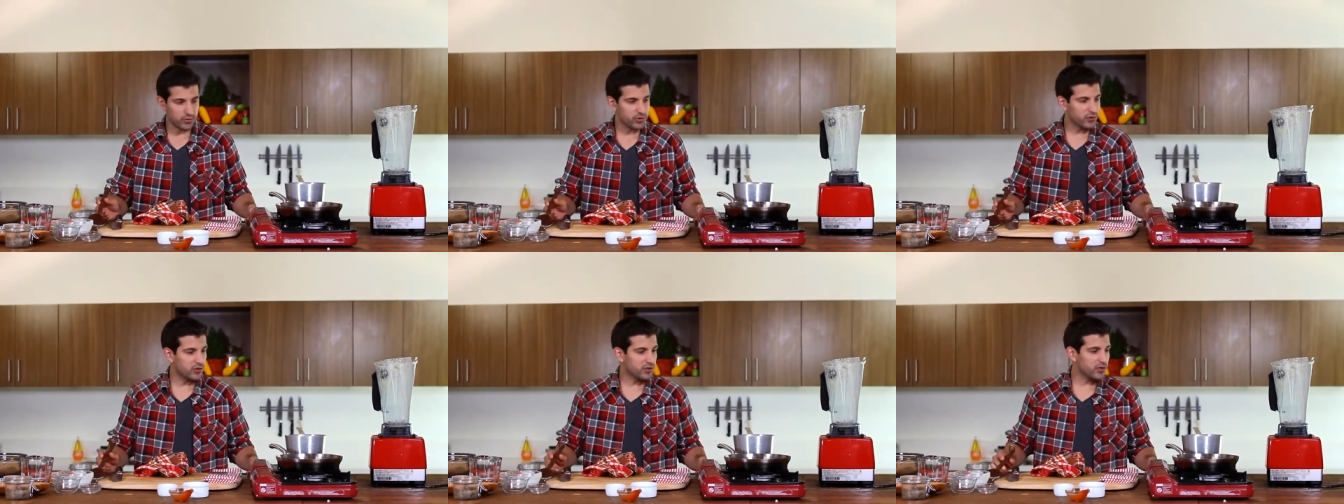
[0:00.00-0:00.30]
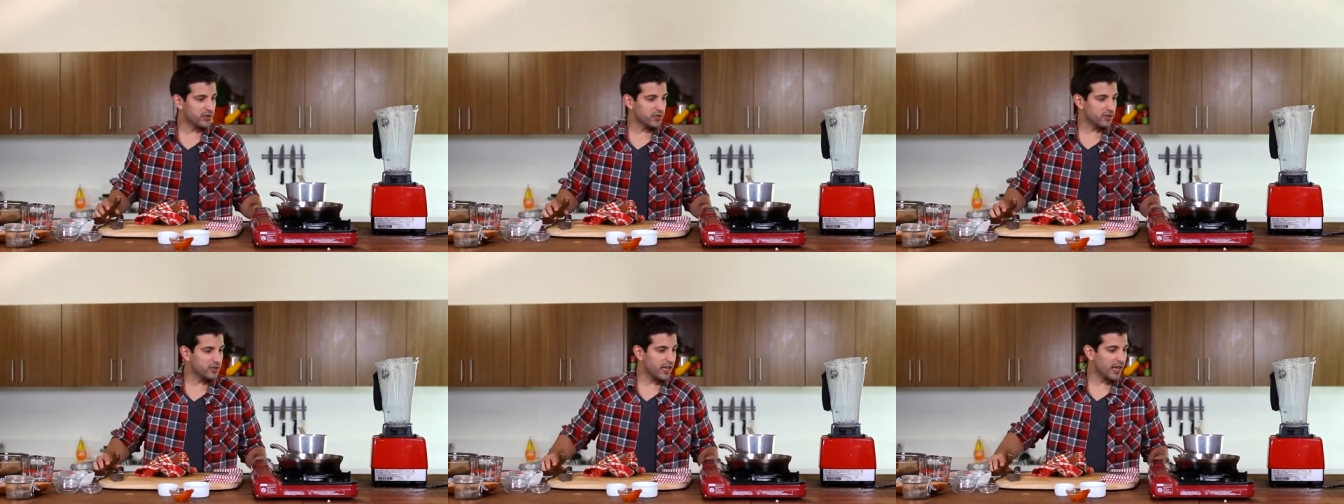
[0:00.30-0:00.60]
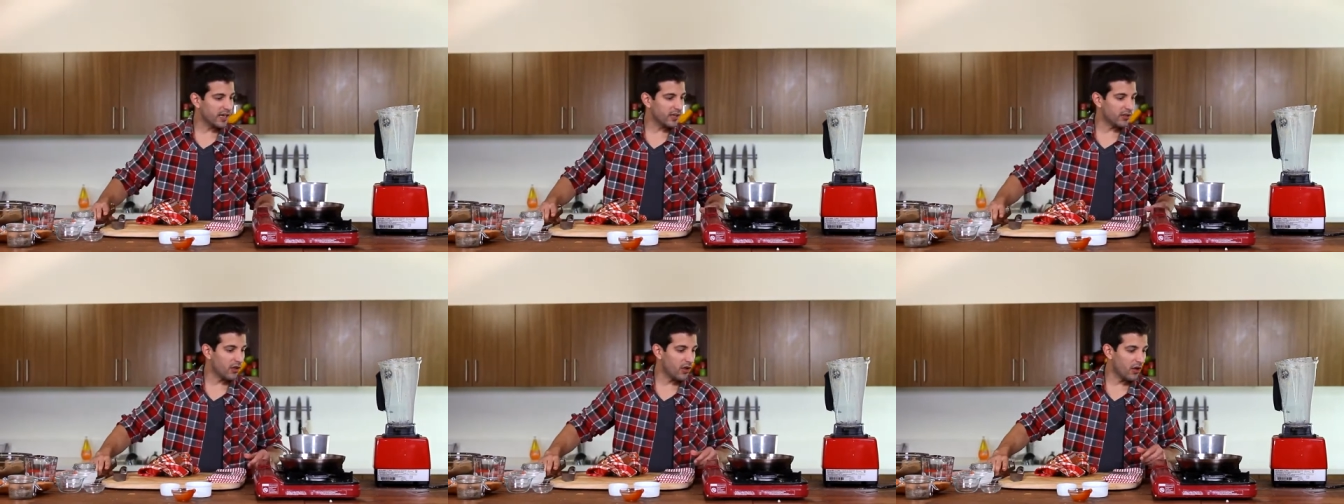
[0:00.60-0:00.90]
Shouldn't
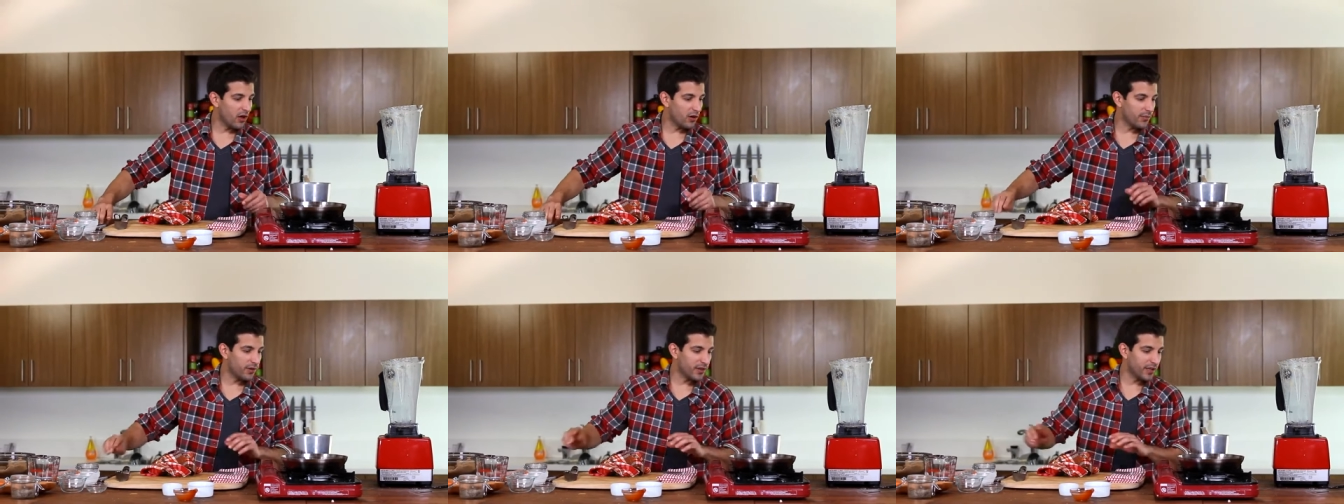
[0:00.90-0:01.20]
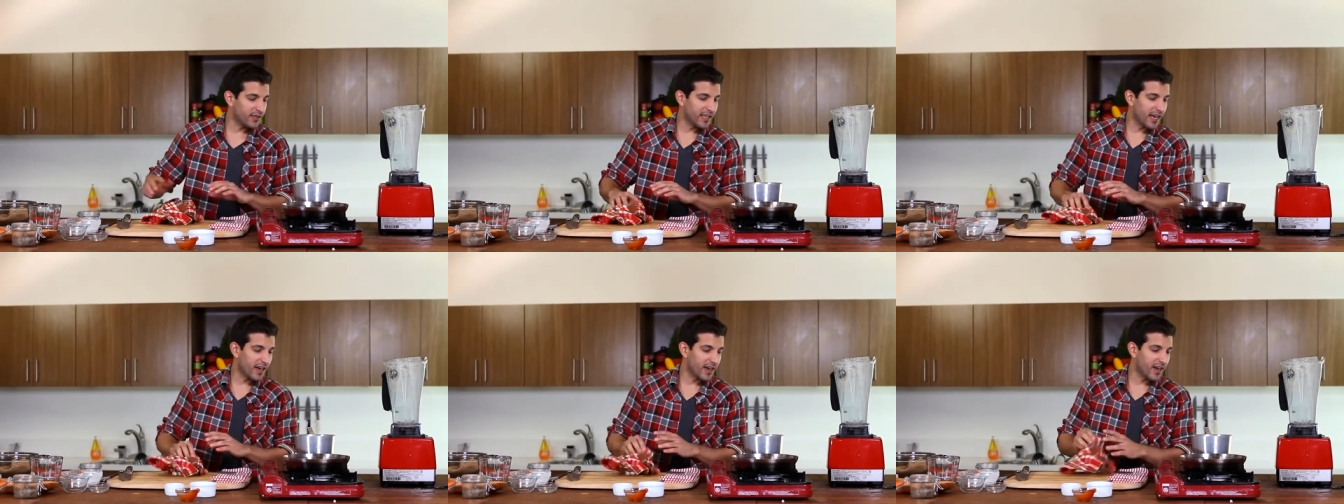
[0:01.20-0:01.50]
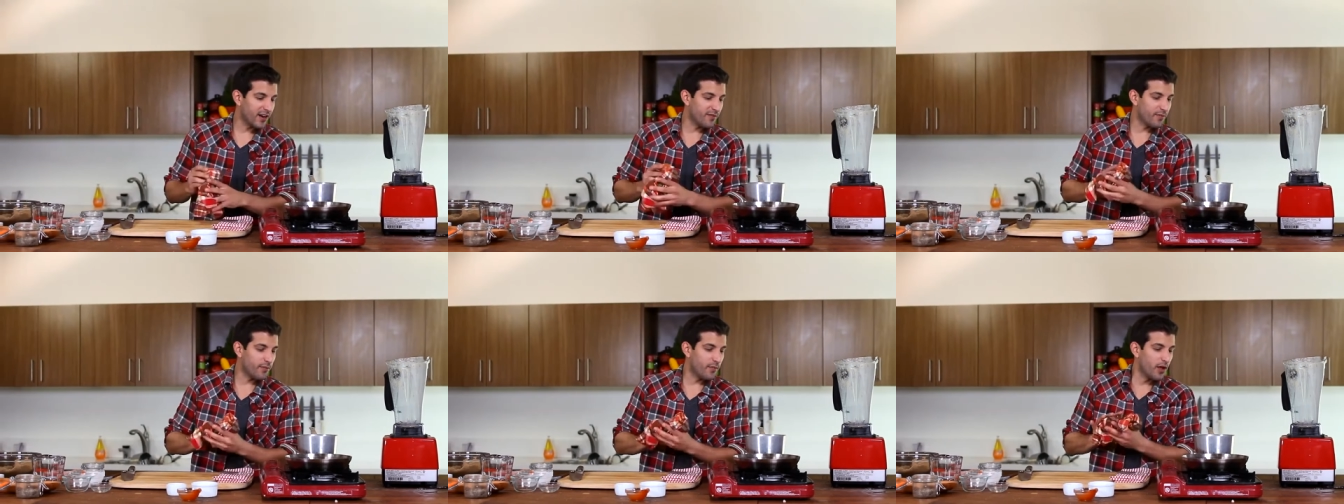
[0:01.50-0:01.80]
take long, but let that
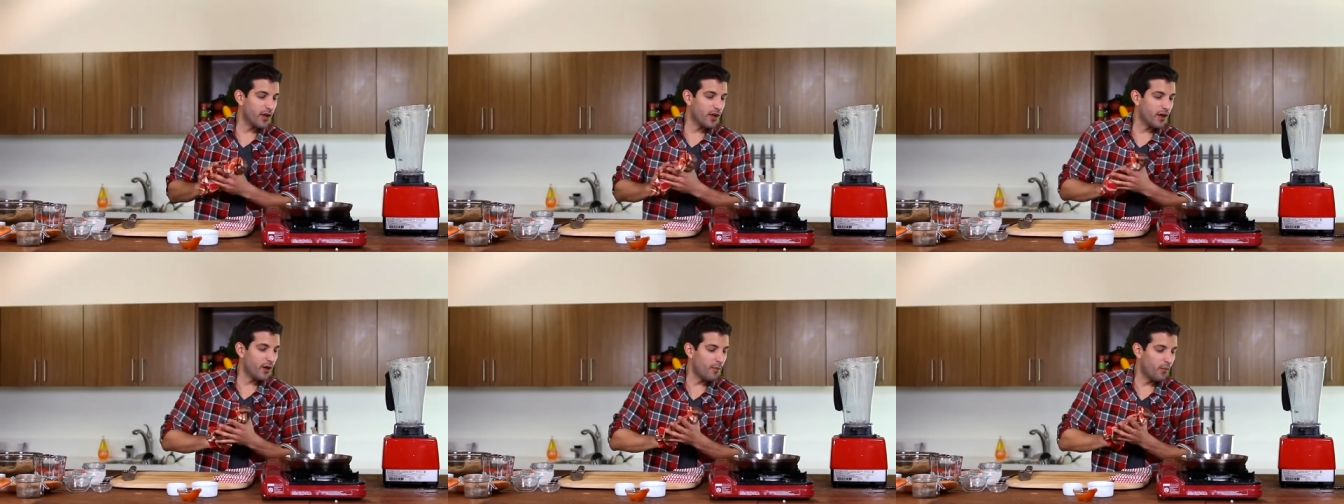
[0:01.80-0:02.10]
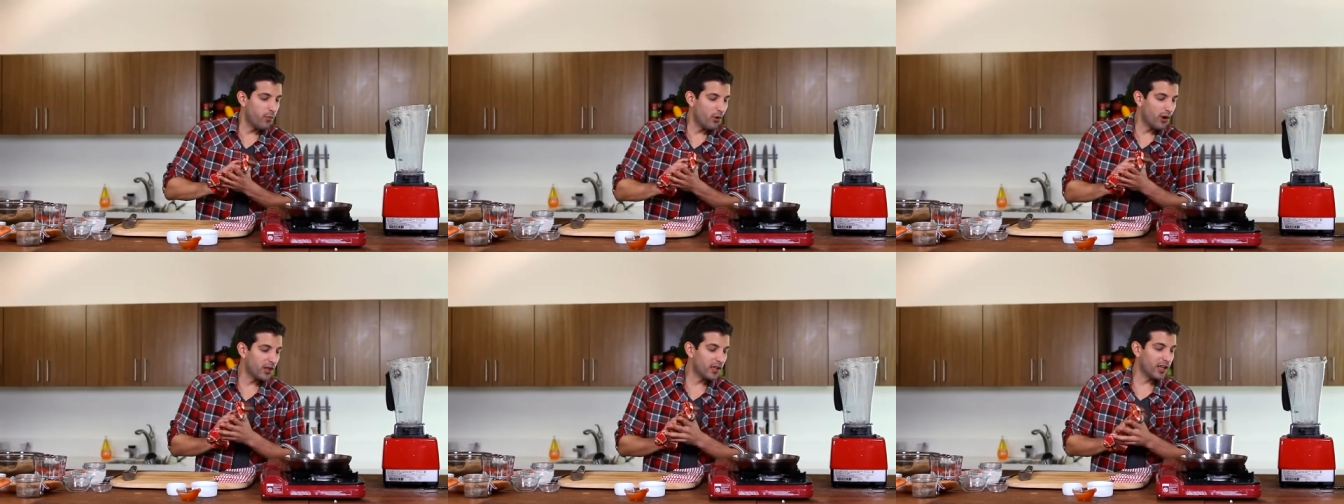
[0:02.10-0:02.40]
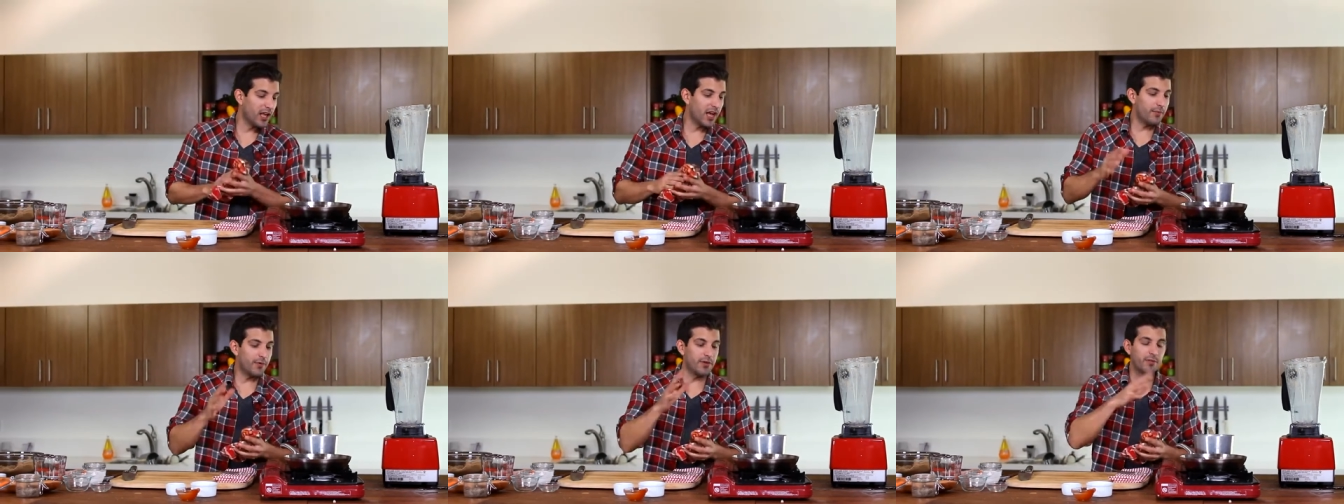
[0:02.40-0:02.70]
kind of boil
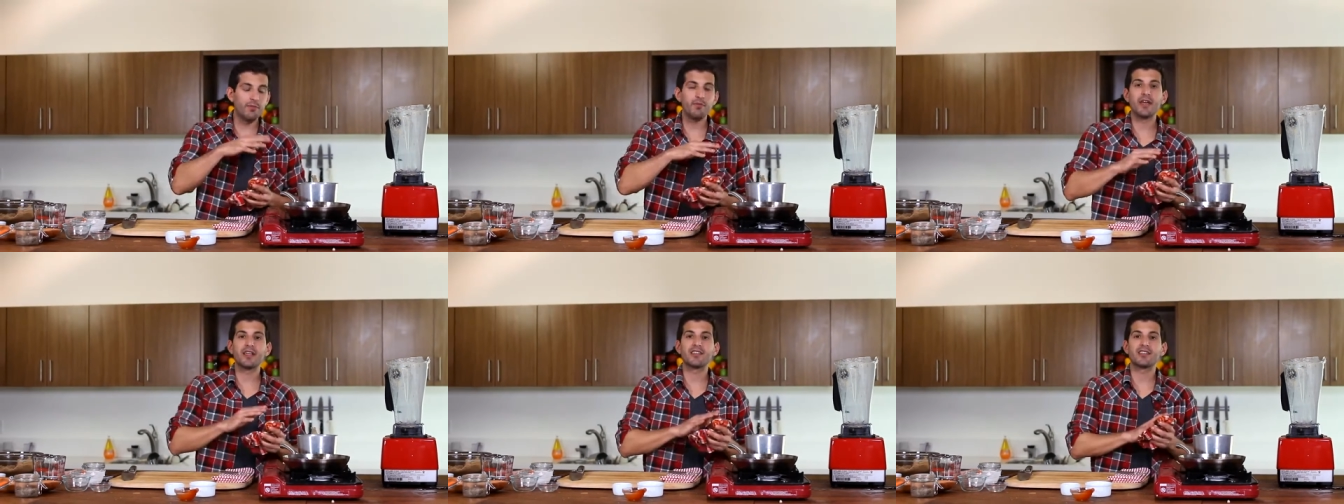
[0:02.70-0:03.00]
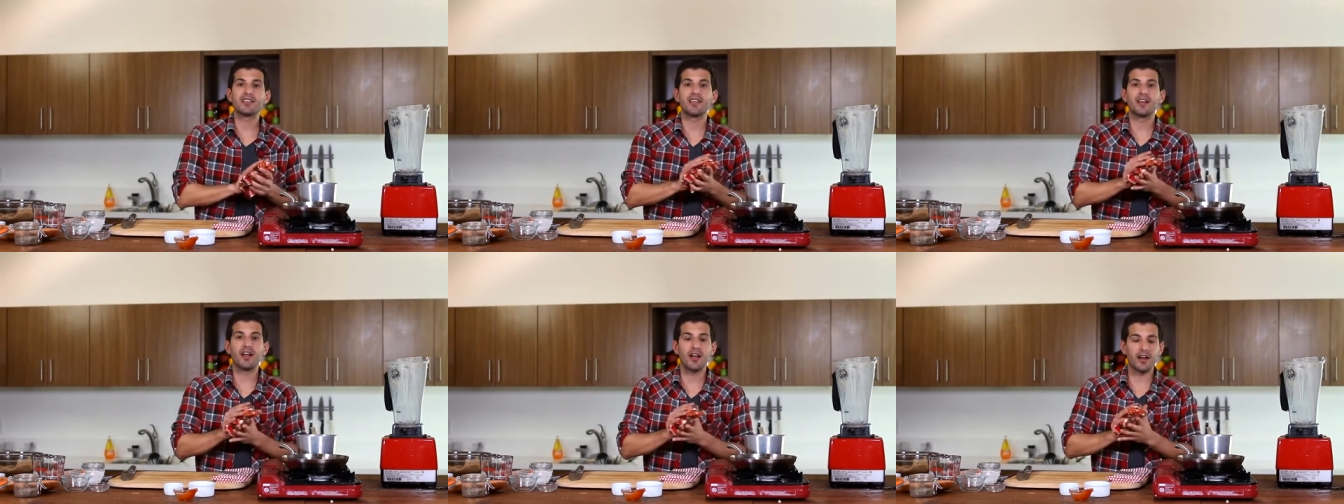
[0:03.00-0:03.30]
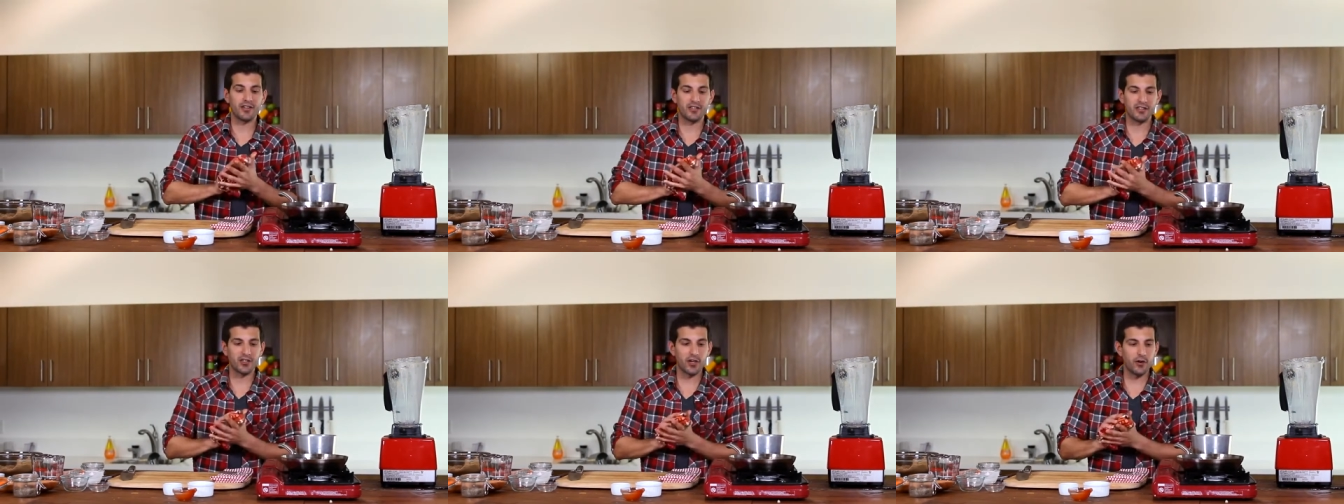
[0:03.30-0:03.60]
up and mix in
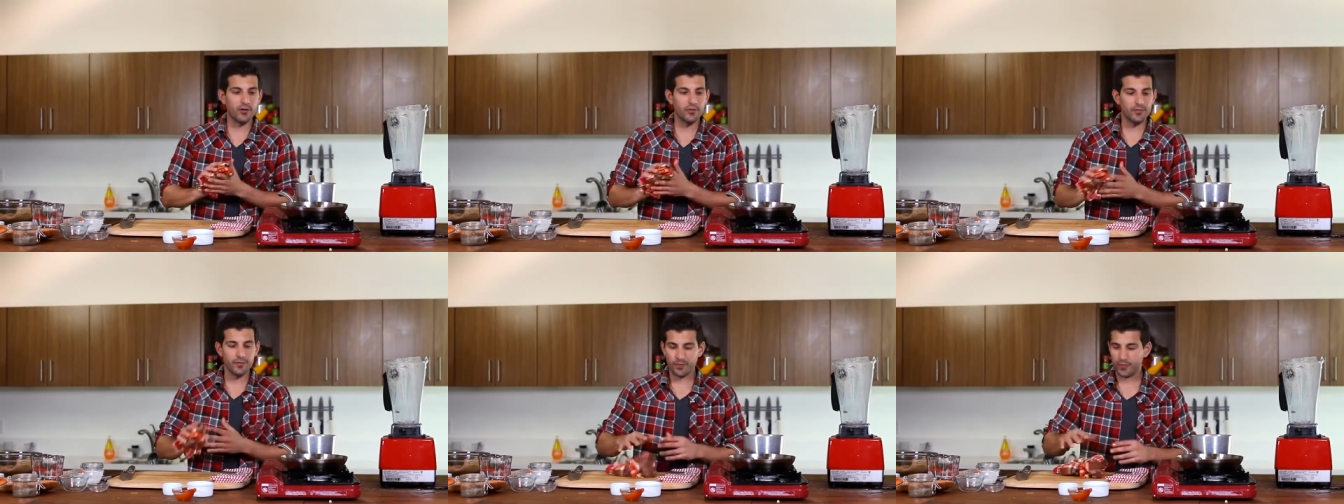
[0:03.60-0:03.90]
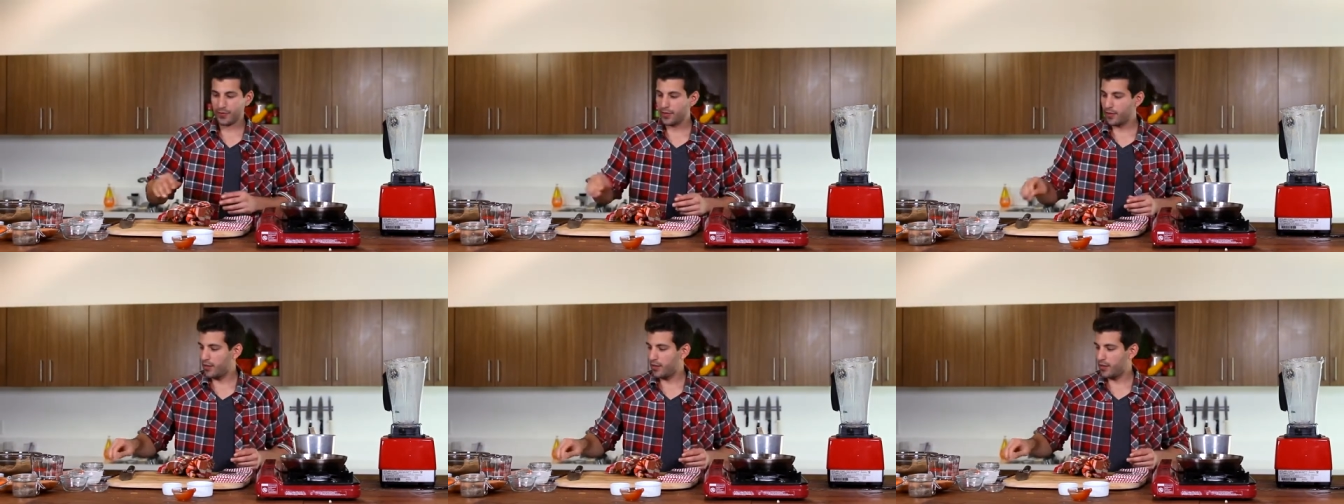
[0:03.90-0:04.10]
on its own.